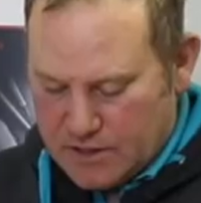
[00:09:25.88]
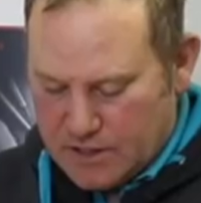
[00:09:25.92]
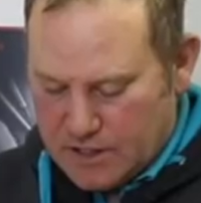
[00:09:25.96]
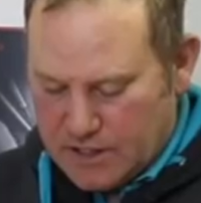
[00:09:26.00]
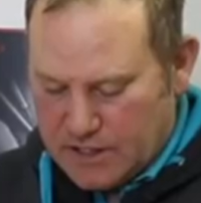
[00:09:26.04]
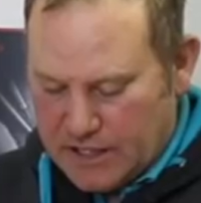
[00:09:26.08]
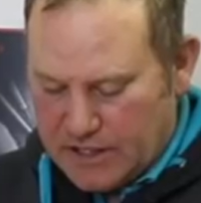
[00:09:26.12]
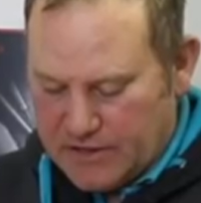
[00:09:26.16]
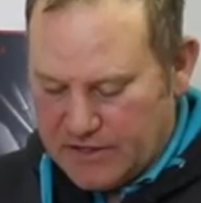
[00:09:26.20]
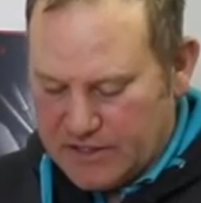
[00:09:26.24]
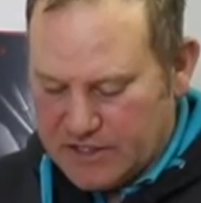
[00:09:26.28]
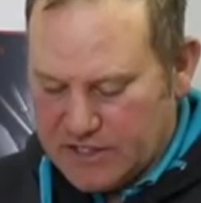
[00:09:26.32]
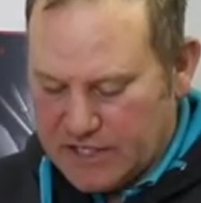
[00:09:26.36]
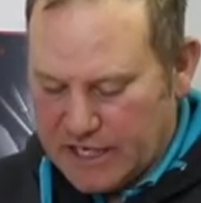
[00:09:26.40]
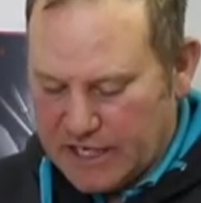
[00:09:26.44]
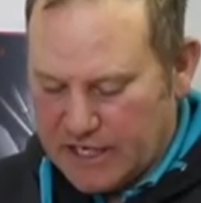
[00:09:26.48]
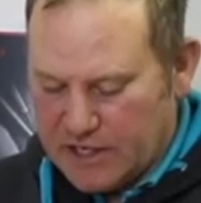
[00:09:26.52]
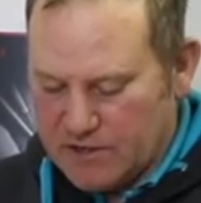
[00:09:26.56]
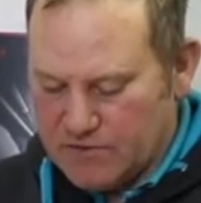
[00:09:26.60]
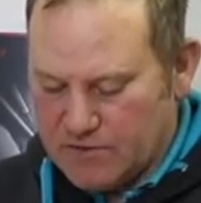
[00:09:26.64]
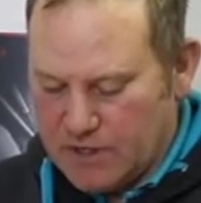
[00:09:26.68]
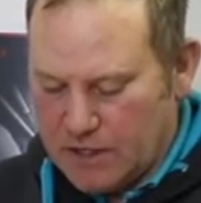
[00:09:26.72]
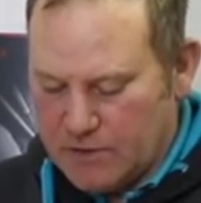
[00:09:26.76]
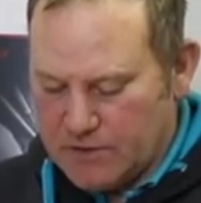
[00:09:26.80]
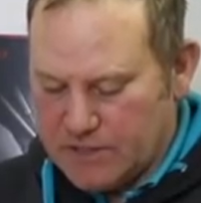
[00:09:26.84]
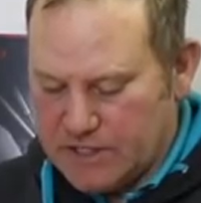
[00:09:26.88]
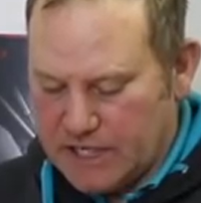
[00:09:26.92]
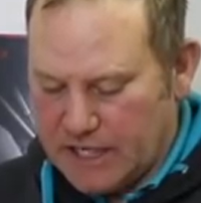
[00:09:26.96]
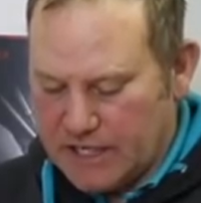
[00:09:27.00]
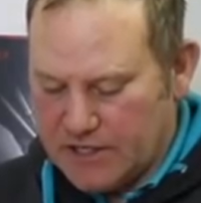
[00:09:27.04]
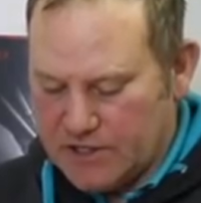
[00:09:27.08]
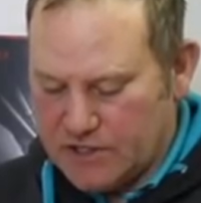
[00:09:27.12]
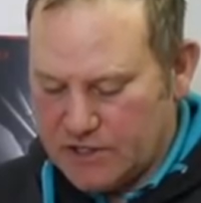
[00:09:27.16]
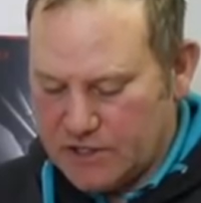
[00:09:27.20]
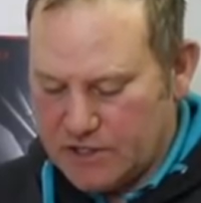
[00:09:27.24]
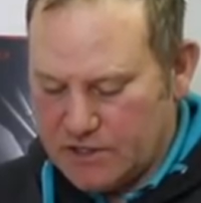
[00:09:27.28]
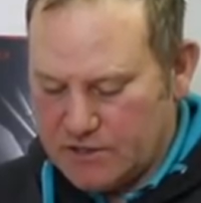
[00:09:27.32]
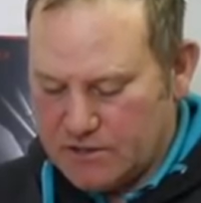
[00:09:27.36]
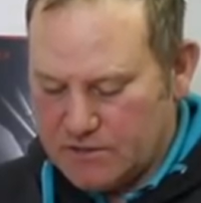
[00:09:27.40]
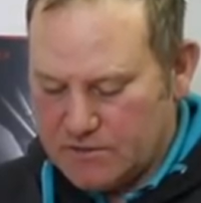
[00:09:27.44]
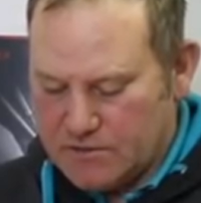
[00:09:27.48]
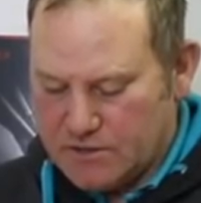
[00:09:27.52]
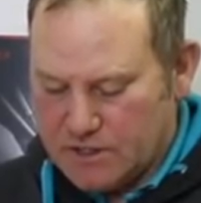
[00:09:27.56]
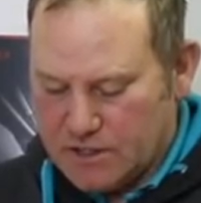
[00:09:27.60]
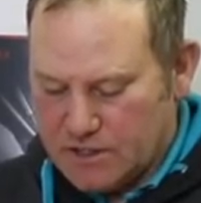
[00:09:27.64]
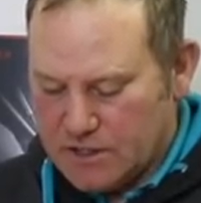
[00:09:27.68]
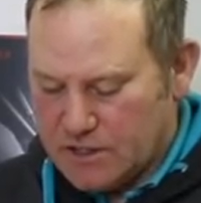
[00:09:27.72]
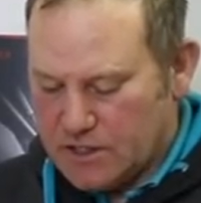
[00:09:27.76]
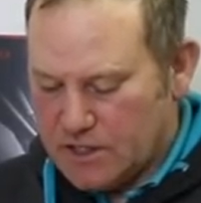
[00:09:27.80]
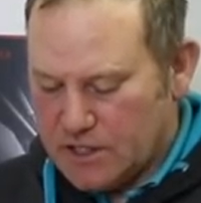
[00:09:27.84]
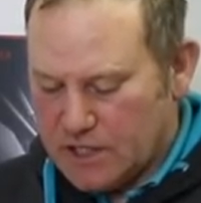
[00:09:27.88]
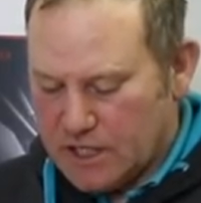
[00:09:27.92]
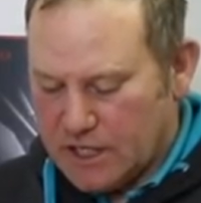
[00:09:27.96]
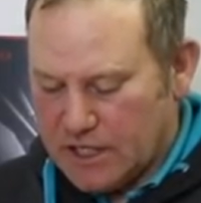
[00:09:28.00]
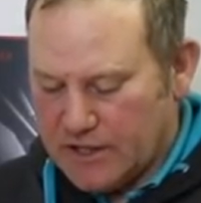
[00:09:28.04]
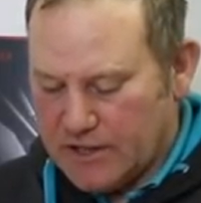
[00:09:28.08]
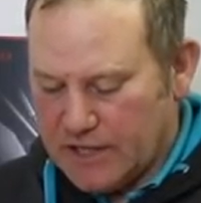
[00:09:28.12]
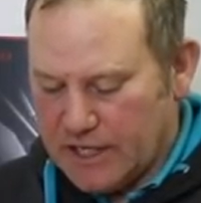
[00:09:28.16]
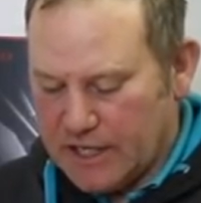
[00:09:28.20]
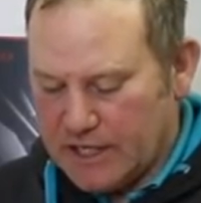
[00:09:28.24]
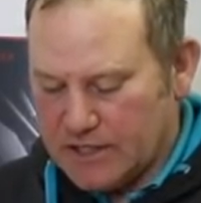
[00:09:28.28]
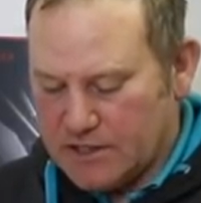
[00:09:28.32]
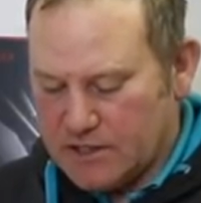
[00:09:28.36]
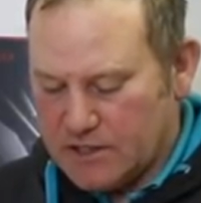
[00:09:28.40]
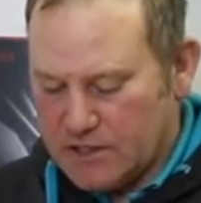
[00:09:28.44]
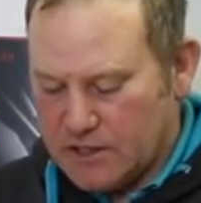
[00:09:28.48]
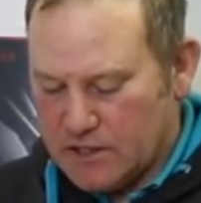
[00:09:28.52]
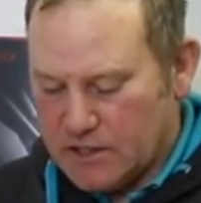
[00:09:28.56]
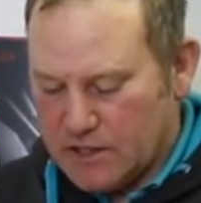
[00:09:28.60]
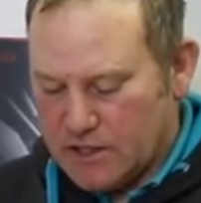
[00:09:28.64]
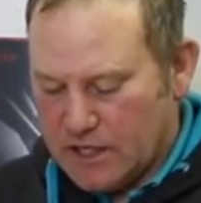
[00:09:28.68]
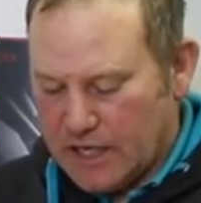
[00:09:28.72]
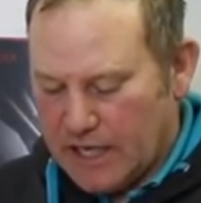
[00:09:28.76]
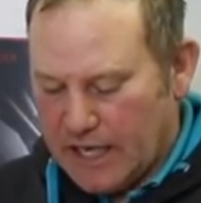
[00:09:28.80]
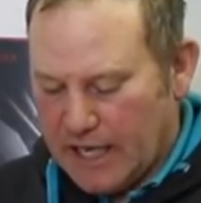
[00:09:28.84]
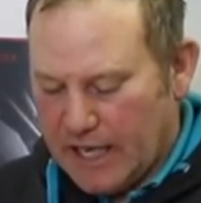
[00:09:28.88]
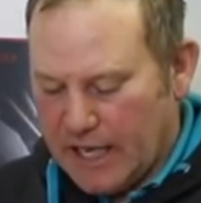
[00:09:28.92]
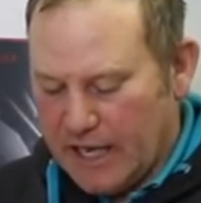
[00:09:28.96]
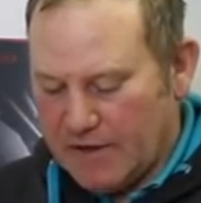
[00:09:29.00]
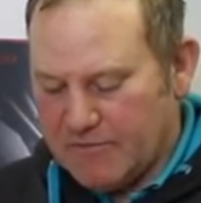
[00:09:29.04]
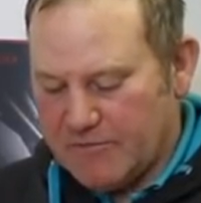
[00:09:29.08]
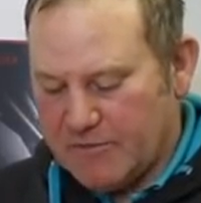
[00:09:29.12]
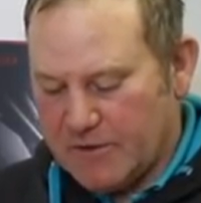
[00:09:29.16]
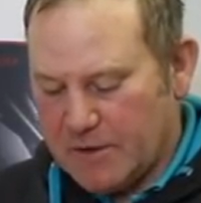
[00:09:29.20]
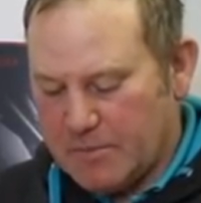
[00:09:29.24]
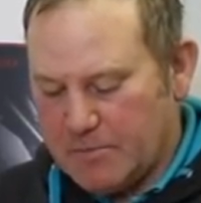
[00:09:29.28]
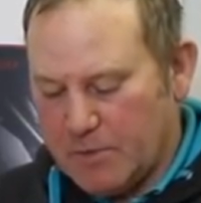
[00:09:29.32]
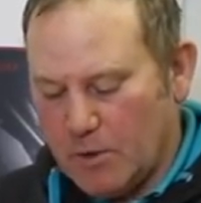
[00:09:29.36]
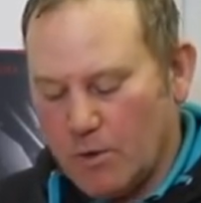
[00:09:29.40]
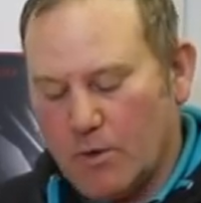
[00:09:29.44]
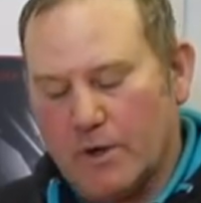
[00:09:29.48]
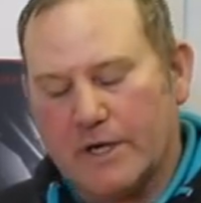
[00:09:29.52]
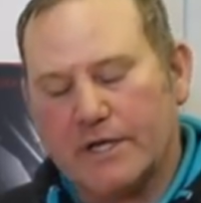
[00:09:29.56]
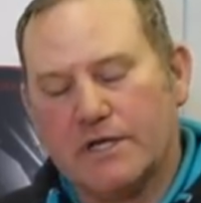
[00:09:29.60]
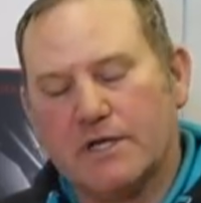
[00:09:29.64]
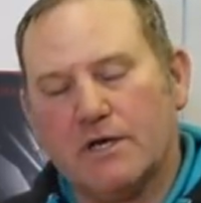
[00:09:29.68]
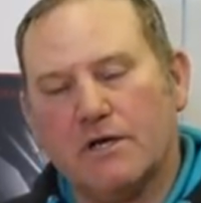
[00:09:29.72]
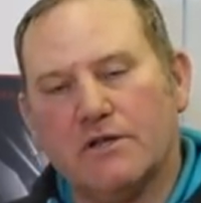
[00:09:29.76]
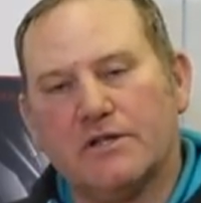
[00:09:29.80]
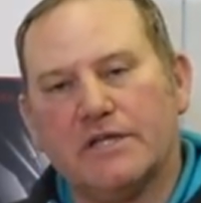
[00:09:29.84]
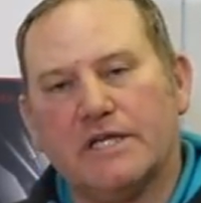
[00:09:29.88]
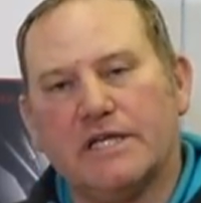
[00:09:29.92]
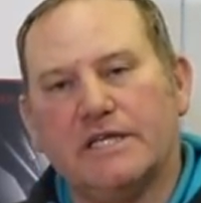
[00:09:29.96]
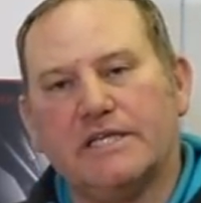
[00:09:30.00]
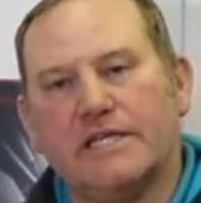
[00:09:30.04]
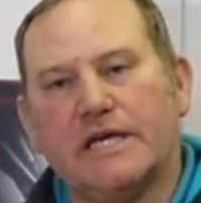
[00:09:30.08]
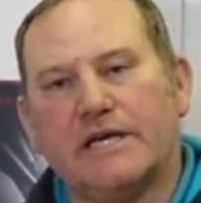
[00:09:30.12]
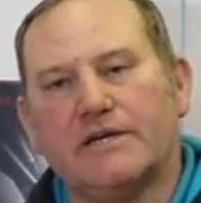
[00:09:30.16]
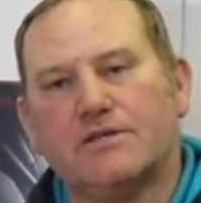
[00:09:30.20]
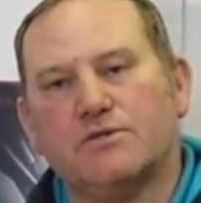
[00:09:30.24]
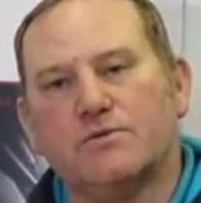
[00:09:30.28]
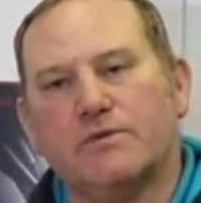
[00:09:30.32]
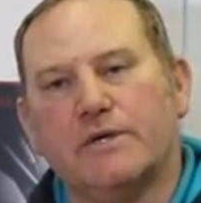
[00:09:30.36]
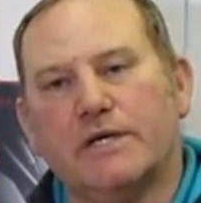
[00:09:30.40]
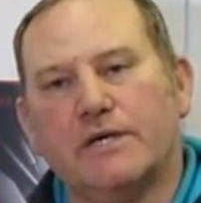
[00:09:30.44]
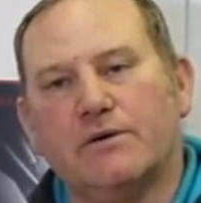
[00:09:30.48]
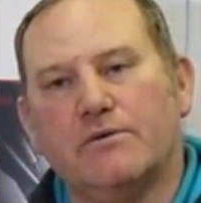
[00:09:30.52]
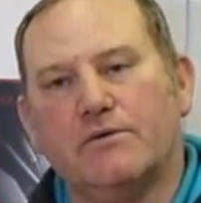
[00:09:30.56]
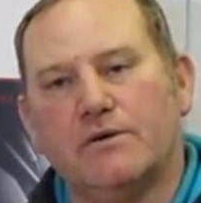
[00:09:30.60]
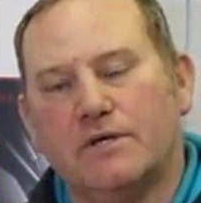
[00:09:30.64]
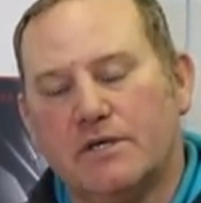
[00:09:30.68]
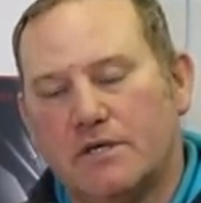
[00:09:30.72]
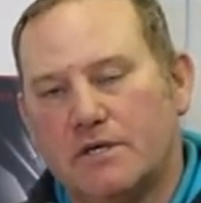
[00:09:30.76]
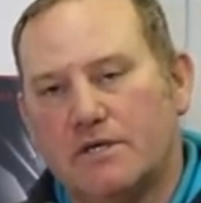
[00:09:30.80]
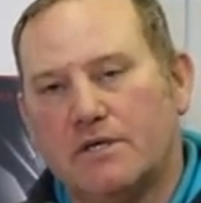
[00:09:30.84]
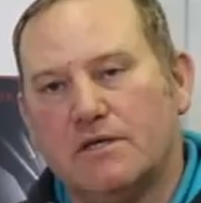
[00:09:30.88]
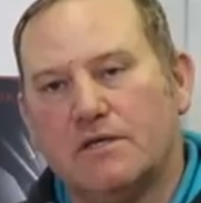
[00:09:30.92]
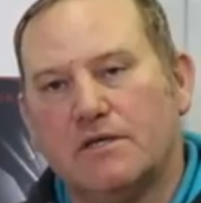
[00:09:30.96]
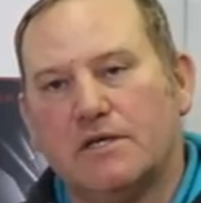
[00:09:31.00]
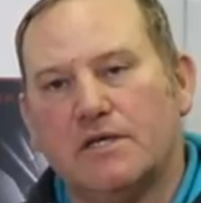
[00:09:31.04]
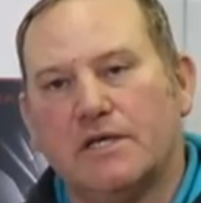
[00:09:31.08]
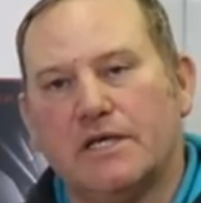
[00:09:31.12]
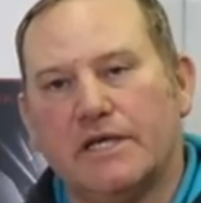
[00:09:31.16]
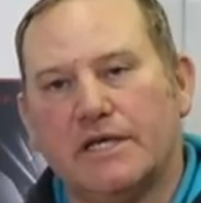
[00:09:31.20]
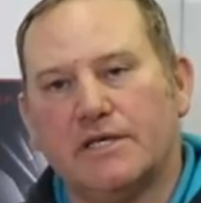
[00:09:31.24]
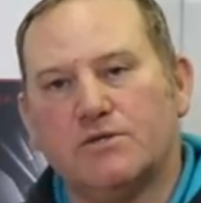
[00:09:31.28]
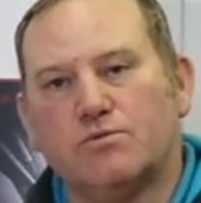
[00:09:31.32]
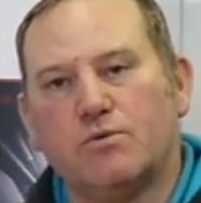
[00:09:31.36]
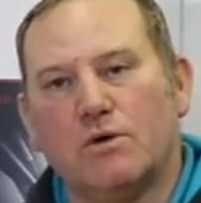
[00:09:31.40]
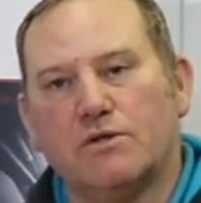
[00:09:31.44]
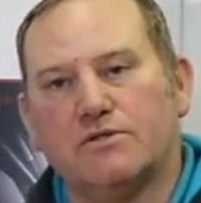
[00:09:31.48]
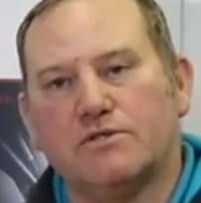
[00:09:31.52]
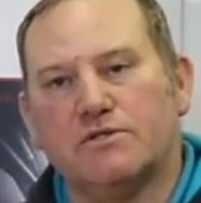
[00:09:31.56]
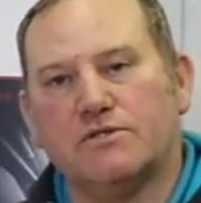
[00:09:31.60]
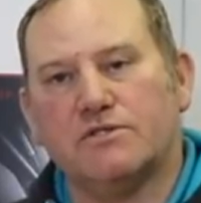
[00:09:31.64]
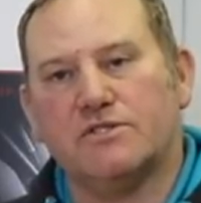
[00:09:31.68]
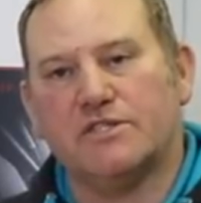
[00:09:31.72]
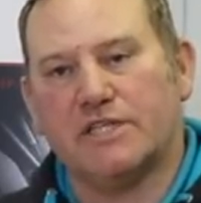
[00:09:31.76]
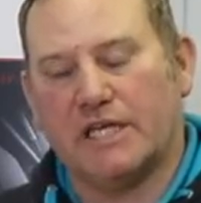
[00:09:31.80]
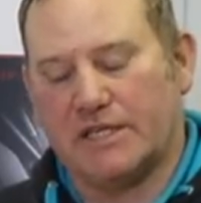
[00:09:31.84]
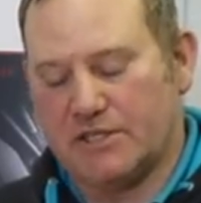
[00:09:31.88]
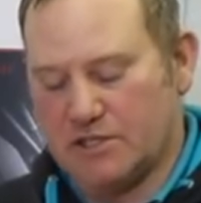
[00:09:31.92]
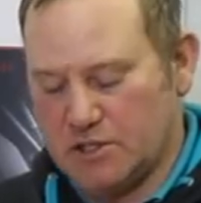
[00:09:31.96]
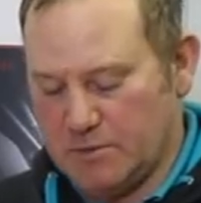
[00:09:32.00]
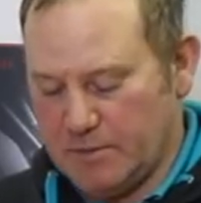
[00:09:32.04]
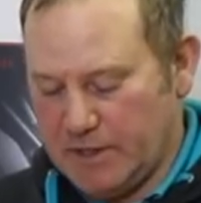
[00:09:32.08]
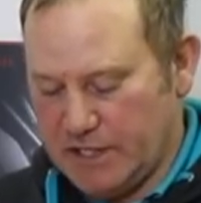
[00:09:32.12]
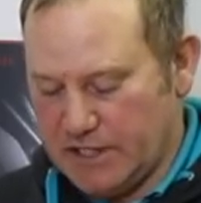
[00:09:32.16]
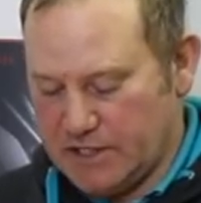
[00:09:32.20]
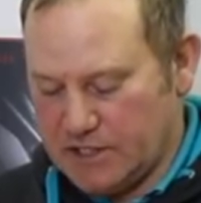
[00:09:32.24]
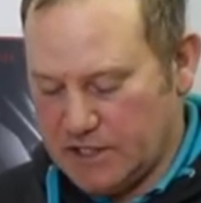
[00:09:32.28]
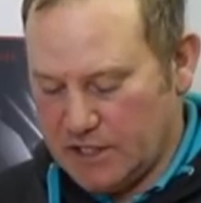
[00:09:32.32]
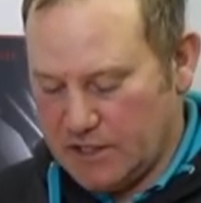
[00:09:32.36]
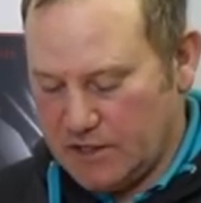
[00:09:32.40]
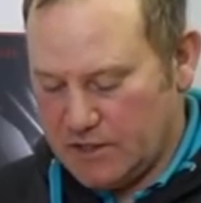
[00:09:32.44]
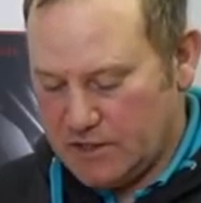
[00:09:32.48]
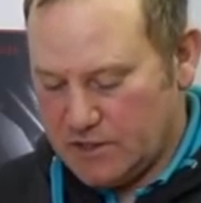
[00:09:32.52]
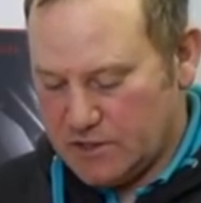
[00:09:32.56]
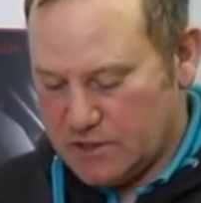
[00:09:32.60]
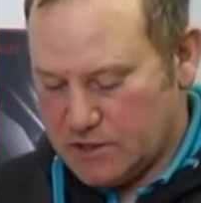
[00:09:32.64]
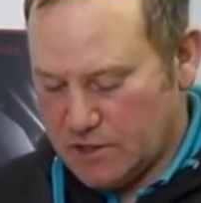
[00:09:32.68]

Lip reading: and then the second rotation, and then every point on the index wheel is 1 centimeter.